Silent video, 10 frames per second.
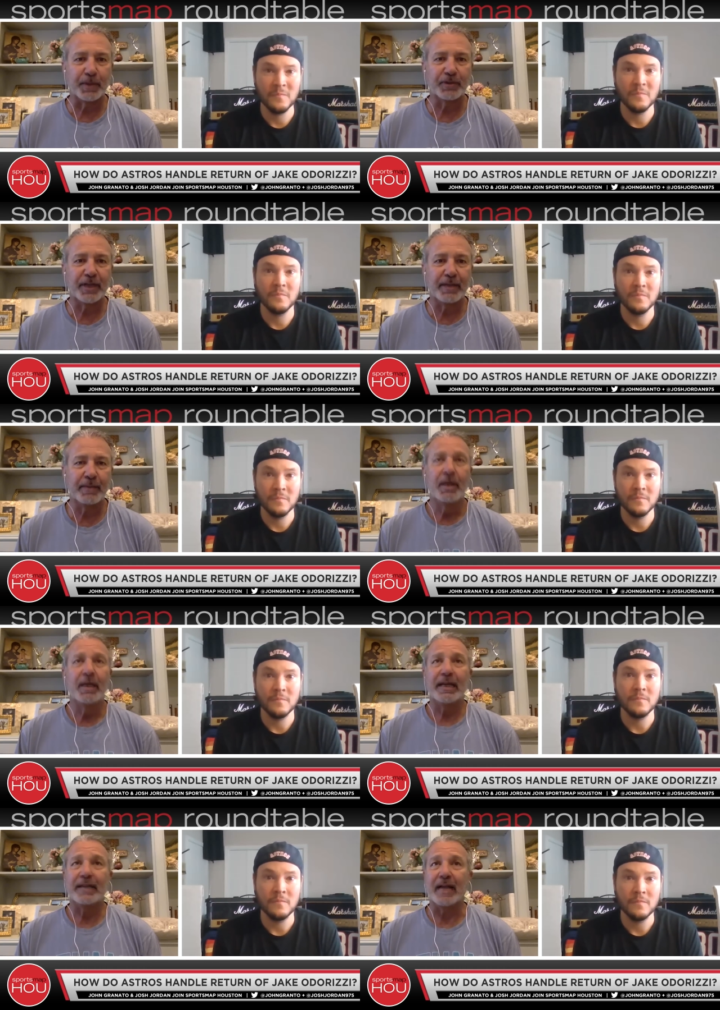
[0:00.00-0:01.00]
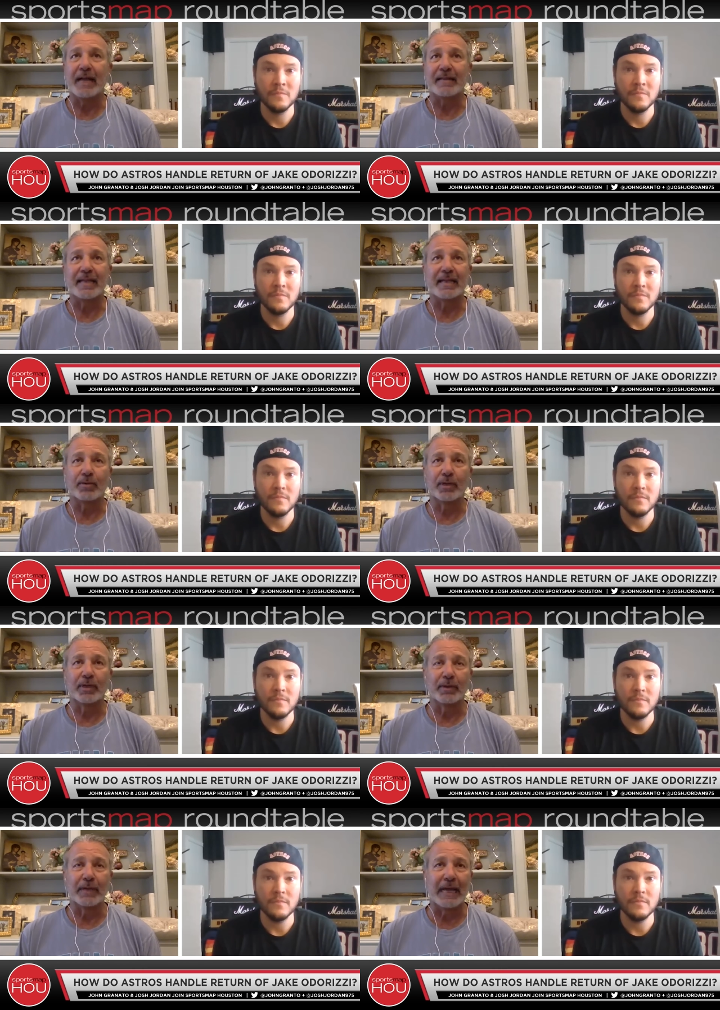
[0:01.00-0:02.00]
Speaker 1: team. It, I think it really
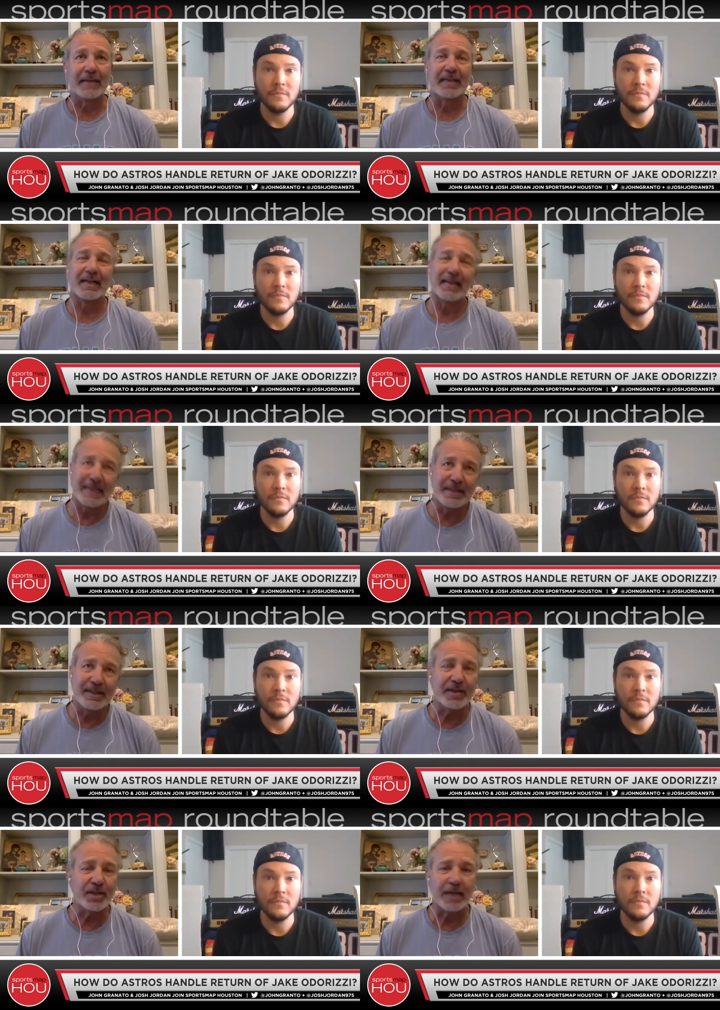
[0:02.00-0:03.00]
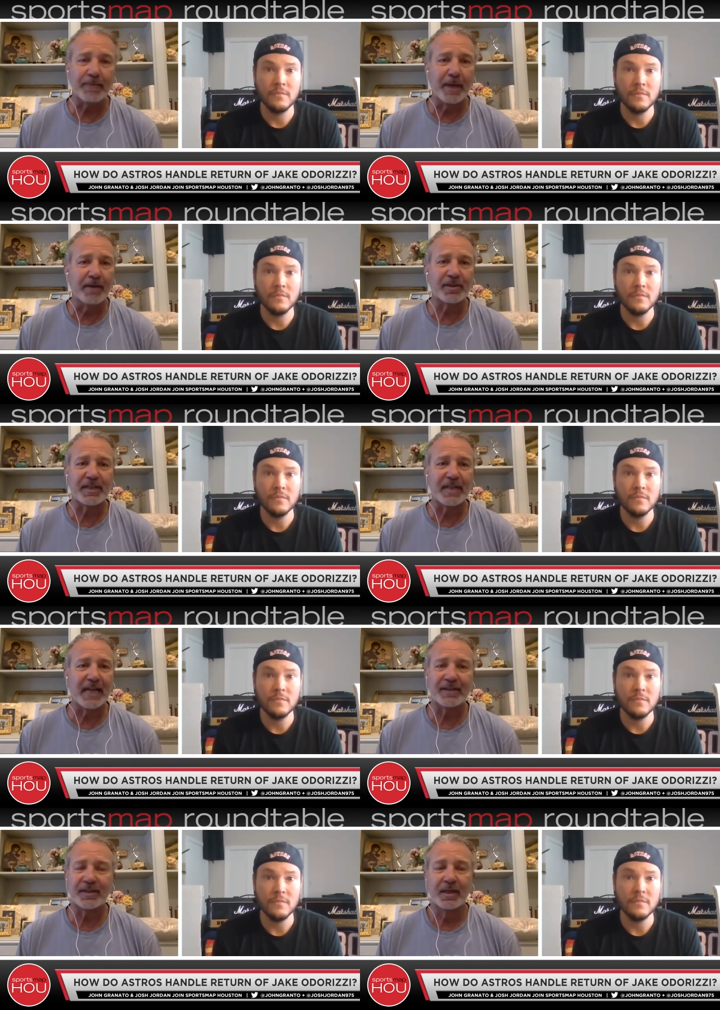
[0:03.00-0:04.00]
relies on it. And, and Jake Meyers is
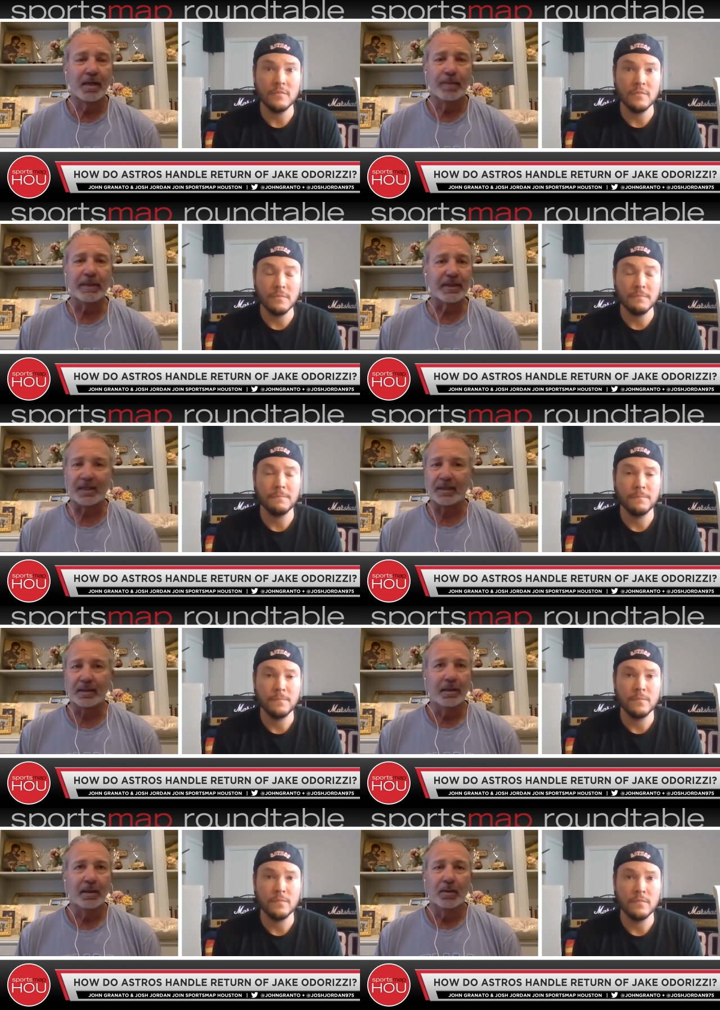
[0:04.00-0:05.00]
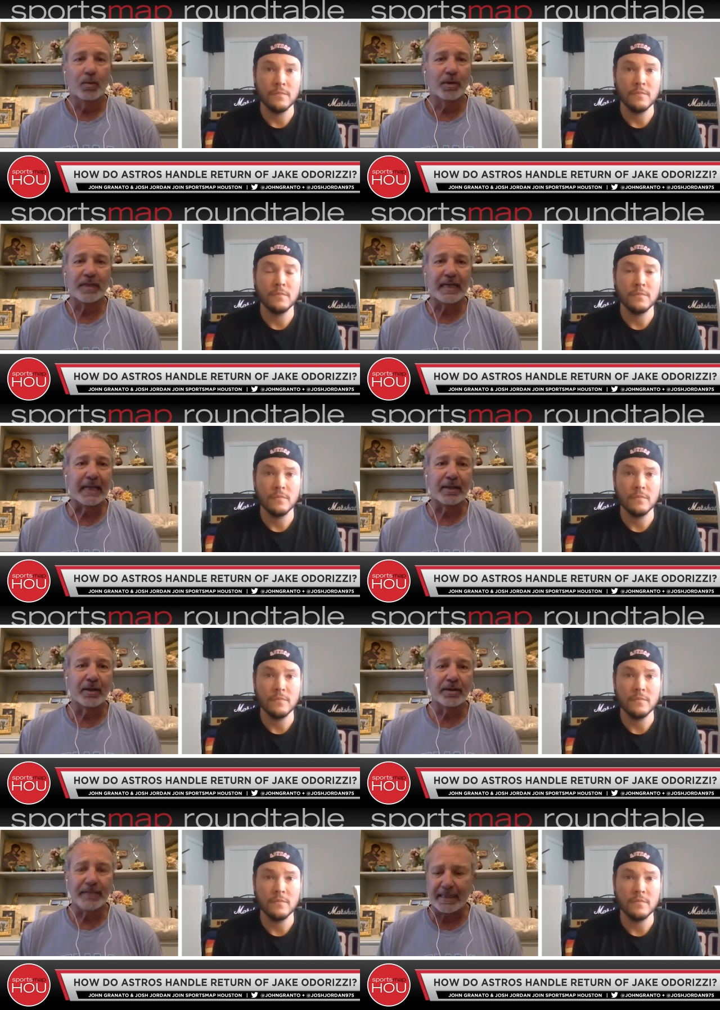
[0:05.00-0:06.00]
nice, but listen, one thing I
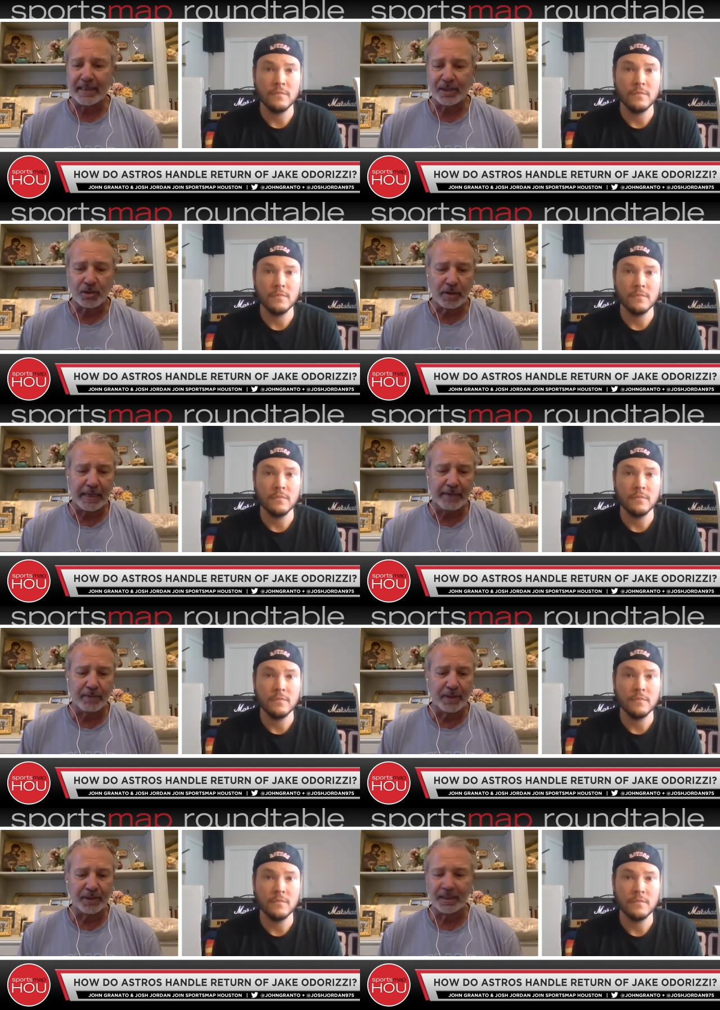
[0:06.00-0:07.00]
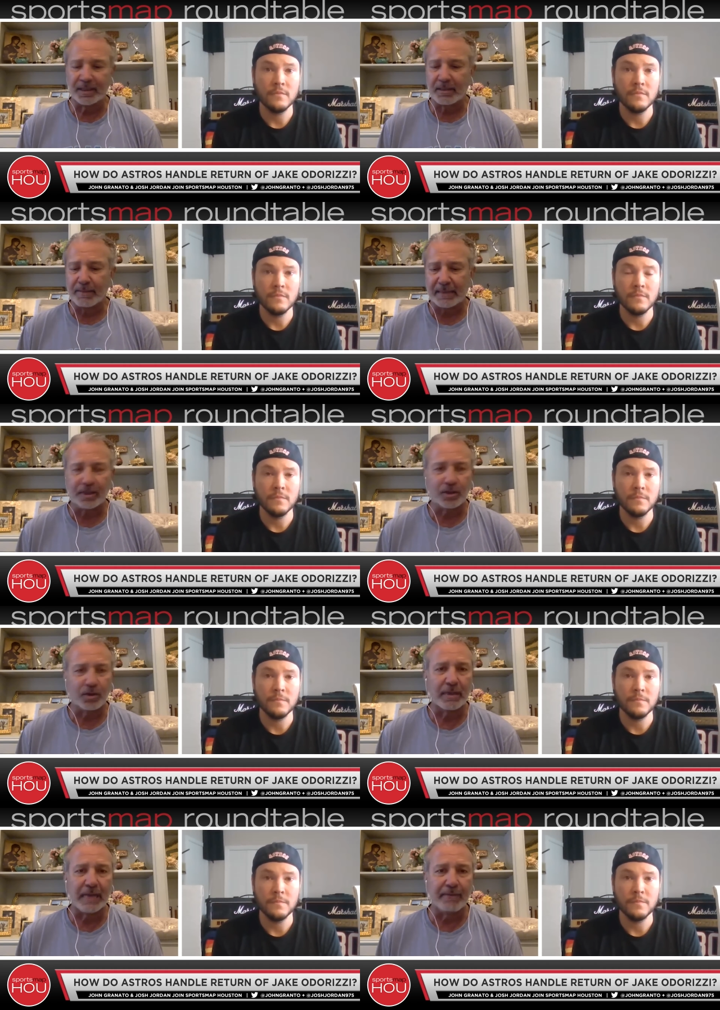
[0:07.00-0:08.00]
learned yeah, they scored eight runs against the Mets, they scored
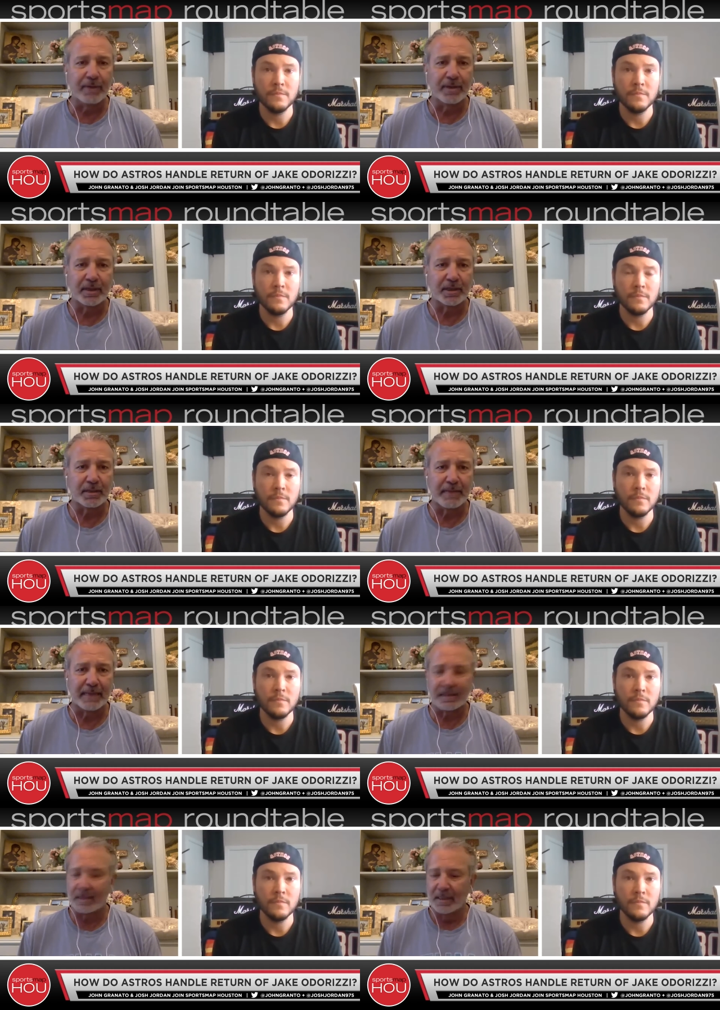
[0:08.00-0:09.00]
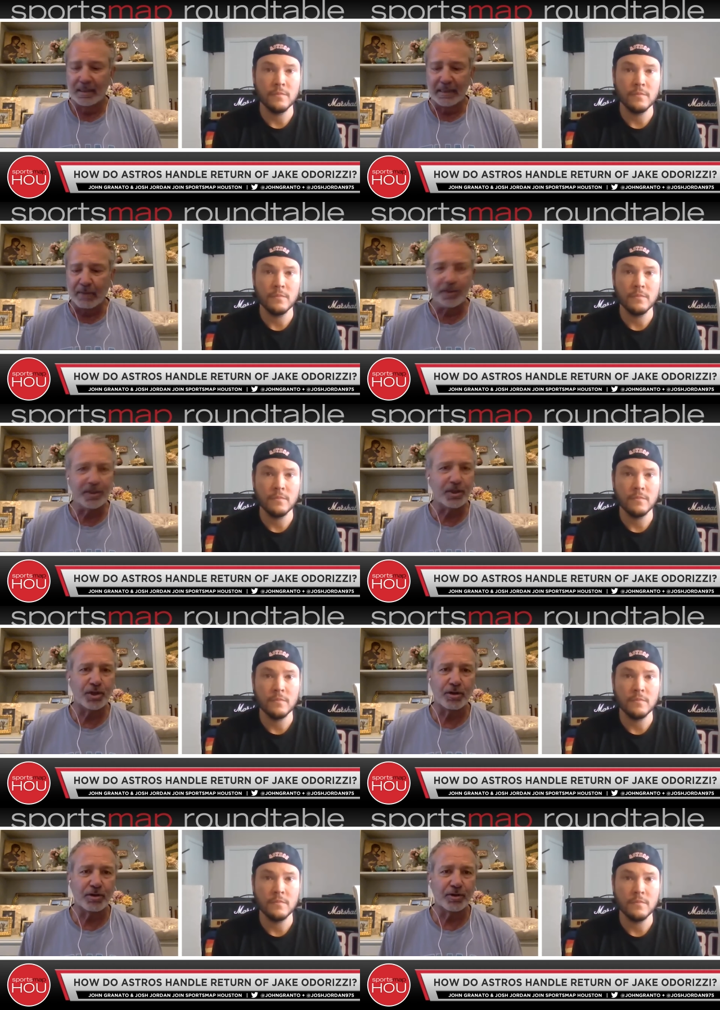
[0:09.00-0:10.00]
nine runs against the Mets. That wasn't
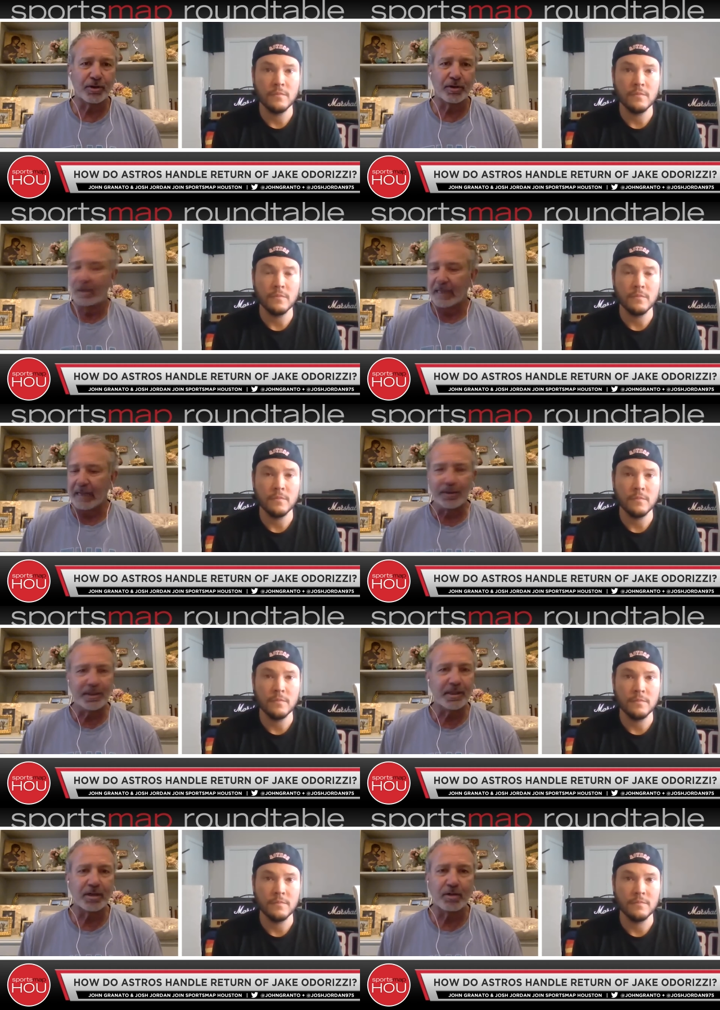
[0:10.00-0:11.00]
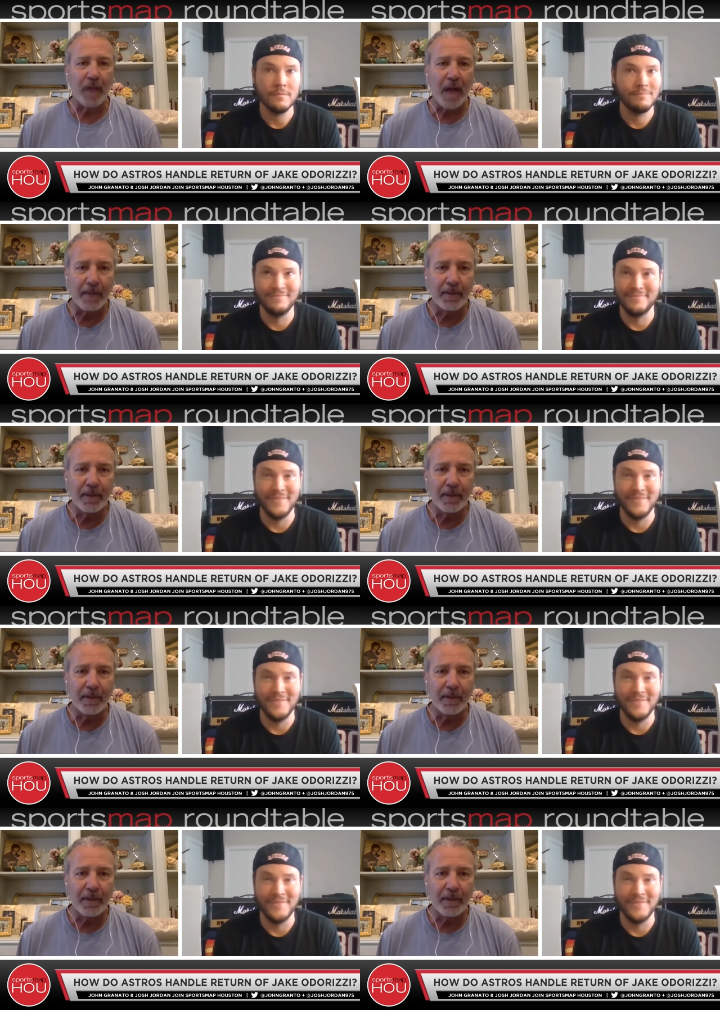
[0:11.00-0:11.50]
Scherzer. That wasn't DeGrom.